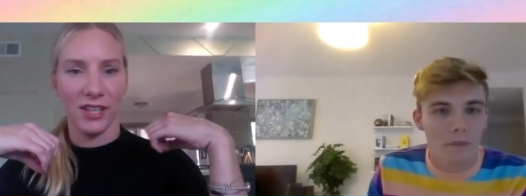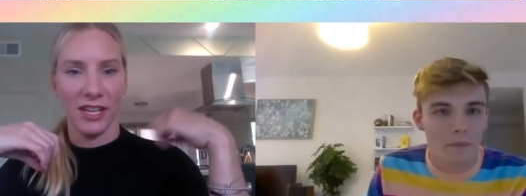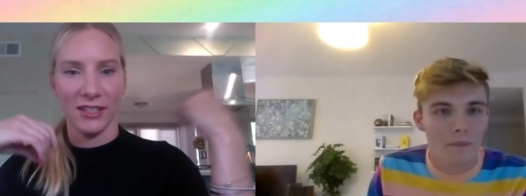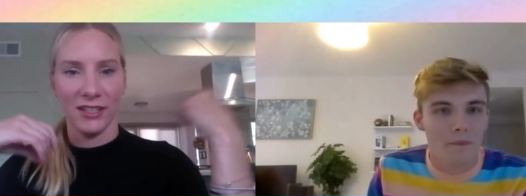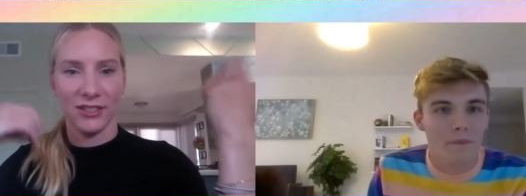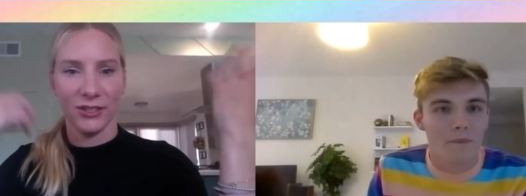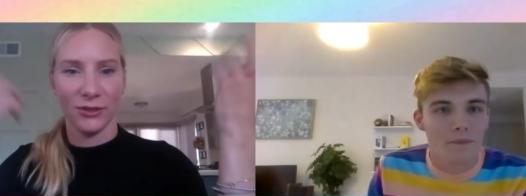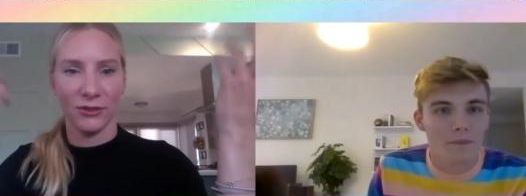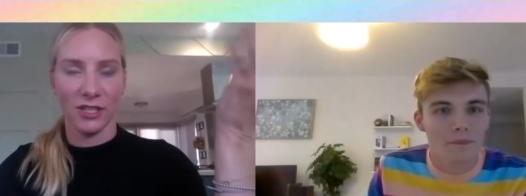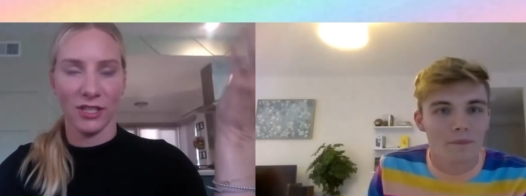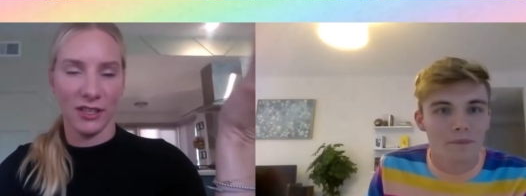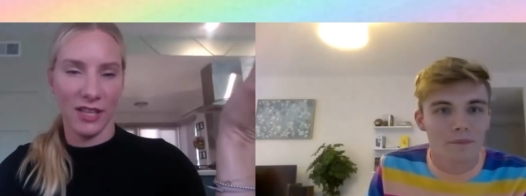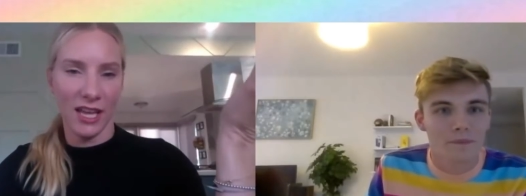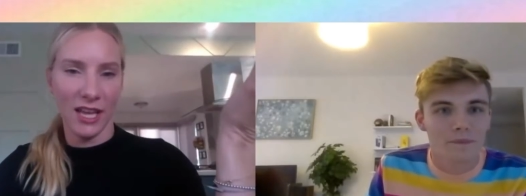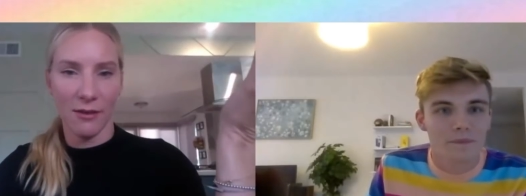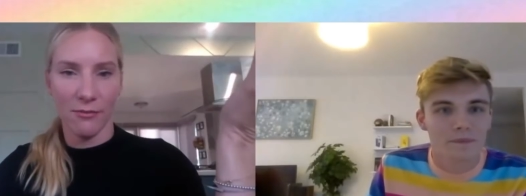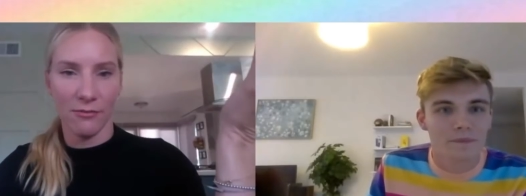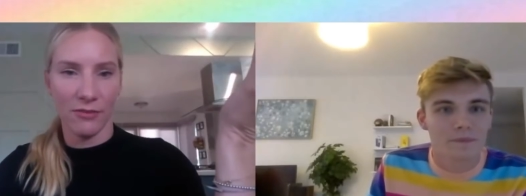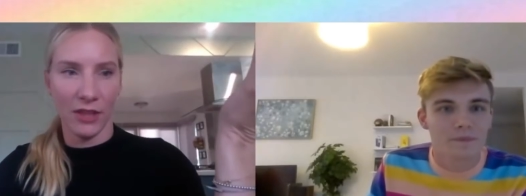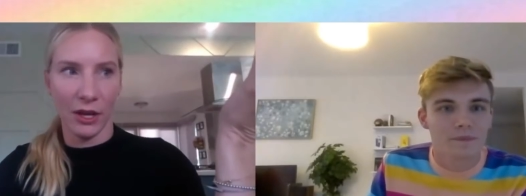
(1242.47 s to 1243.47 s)
Speaker 1: And so mm-hmm. to
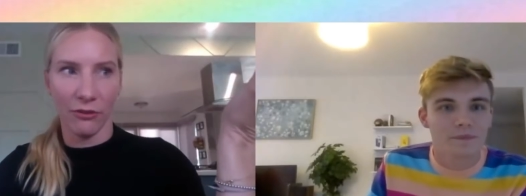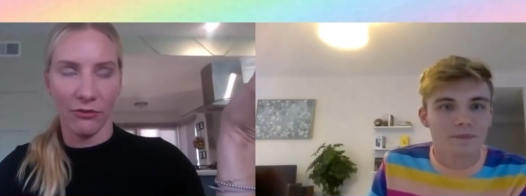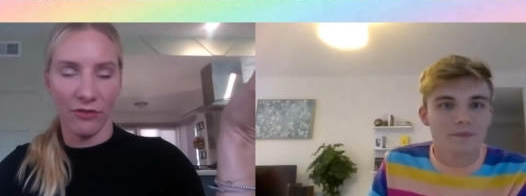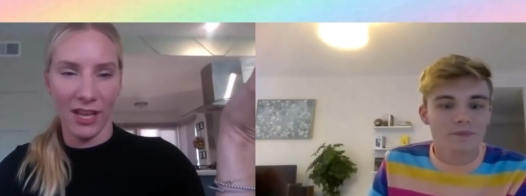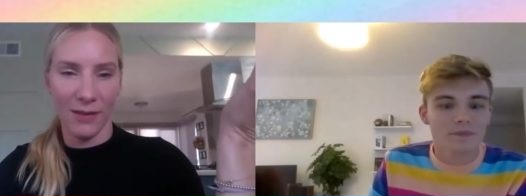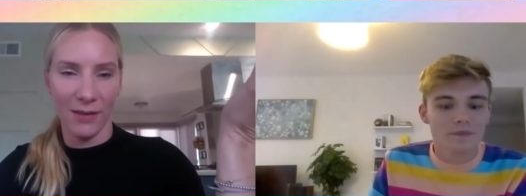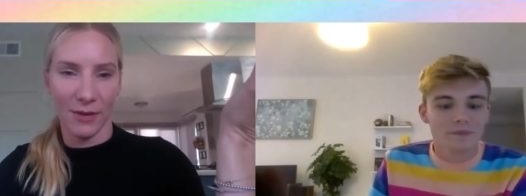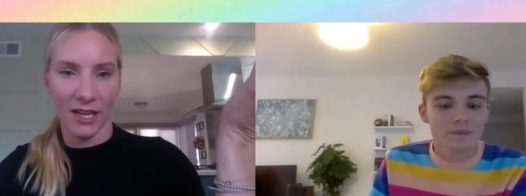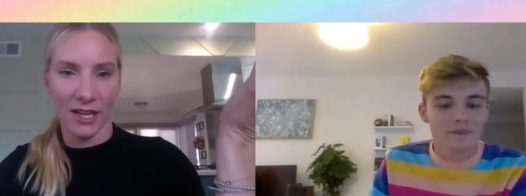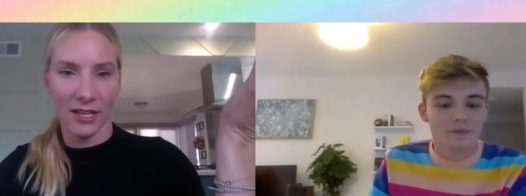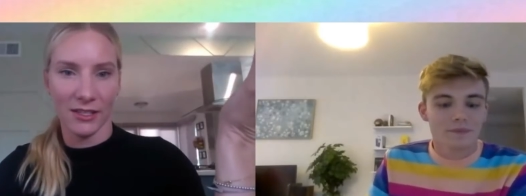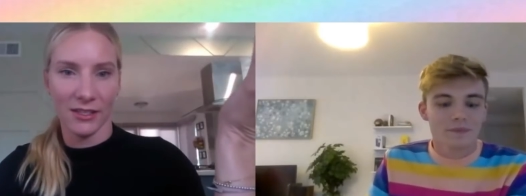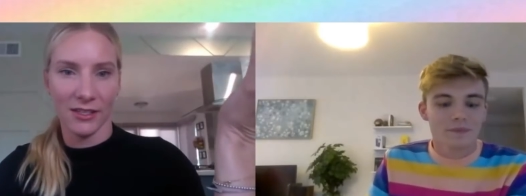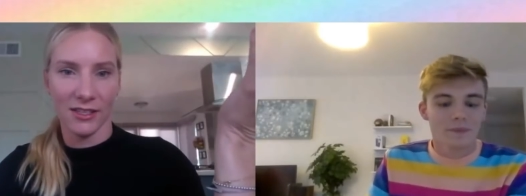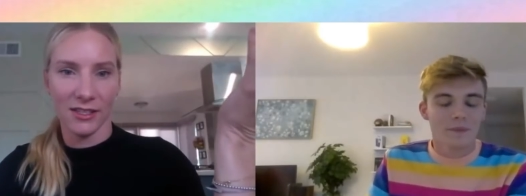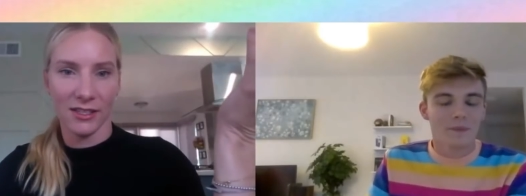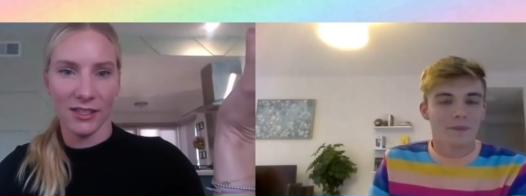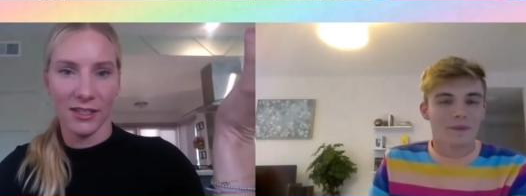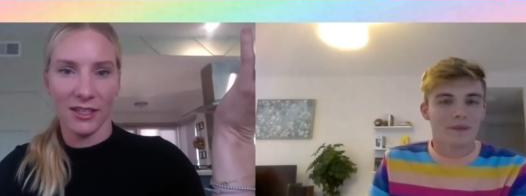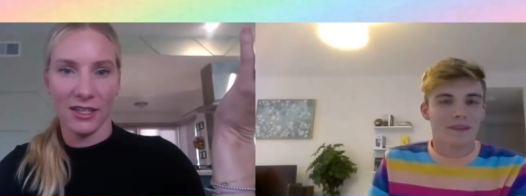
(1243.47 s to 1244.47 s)
them, they're
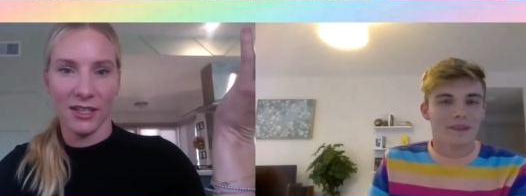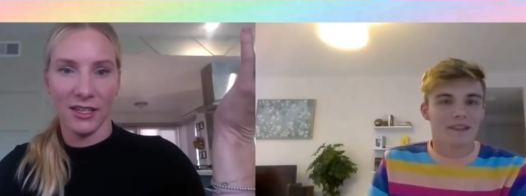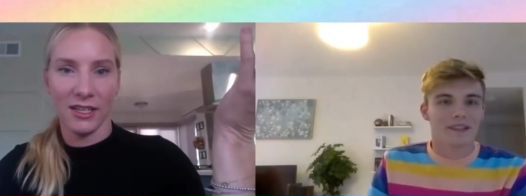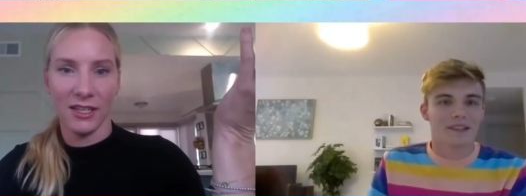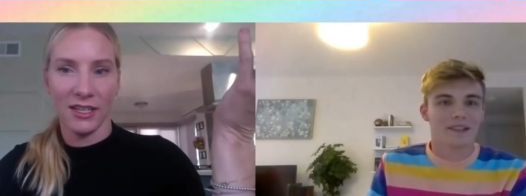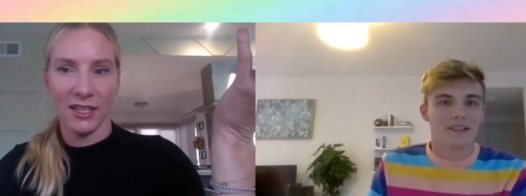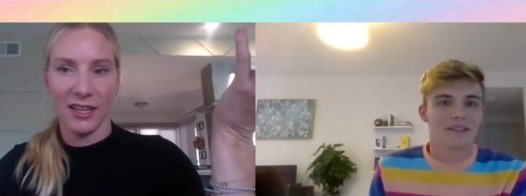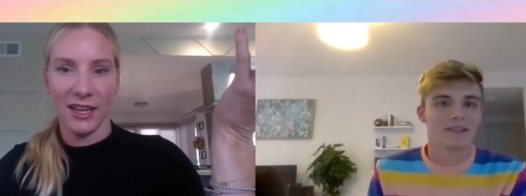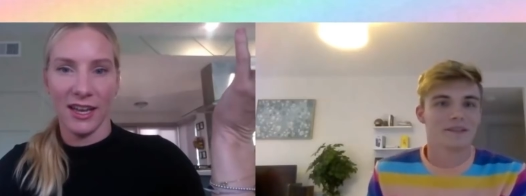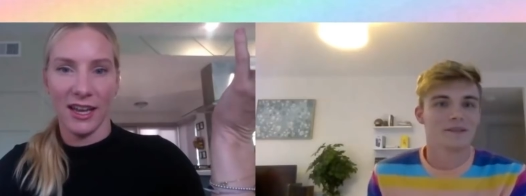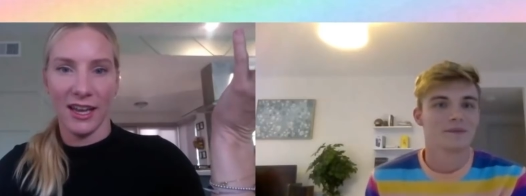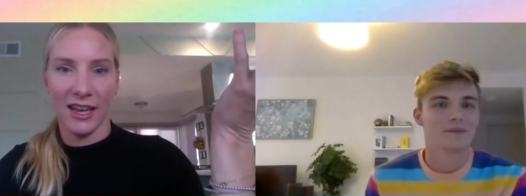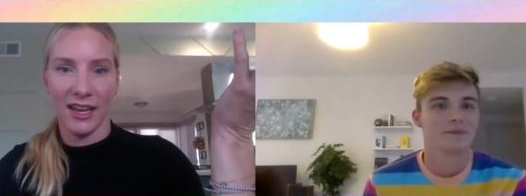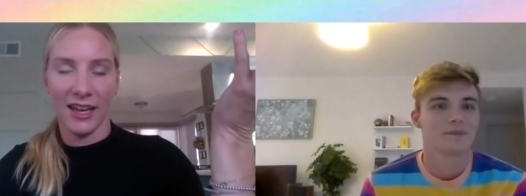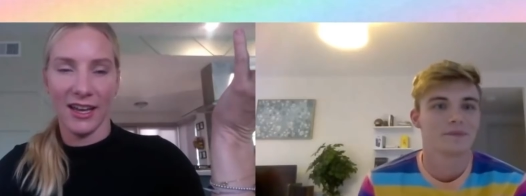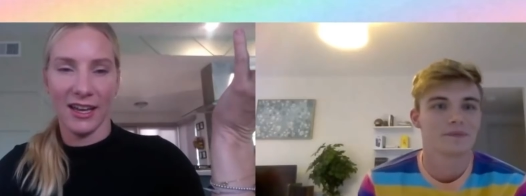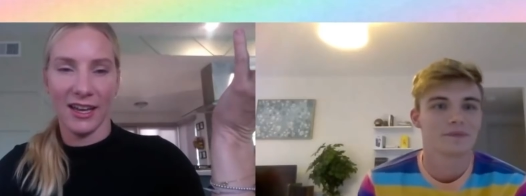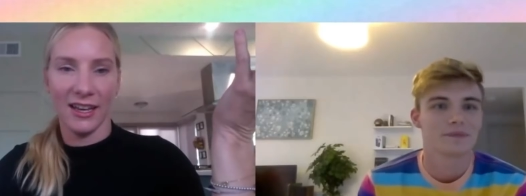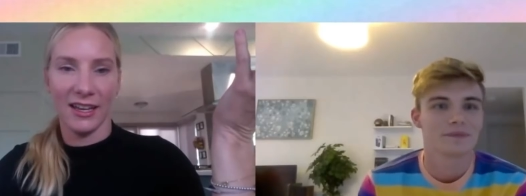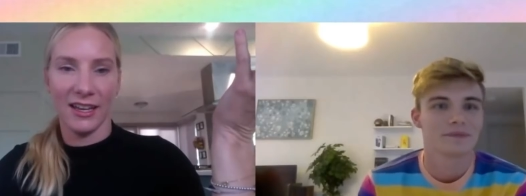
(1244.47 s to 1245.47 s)
famous.
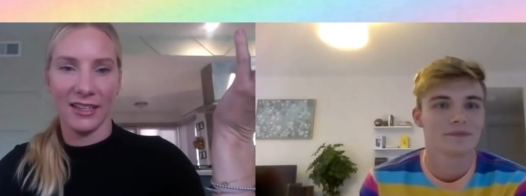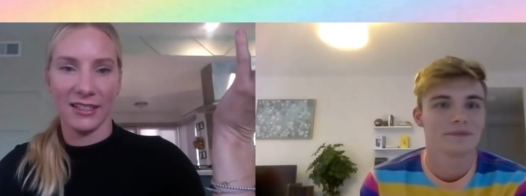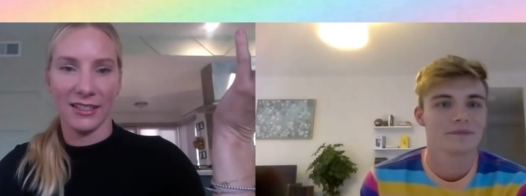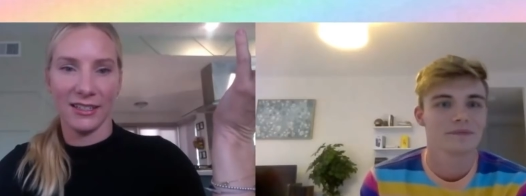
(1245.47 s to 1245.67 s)
And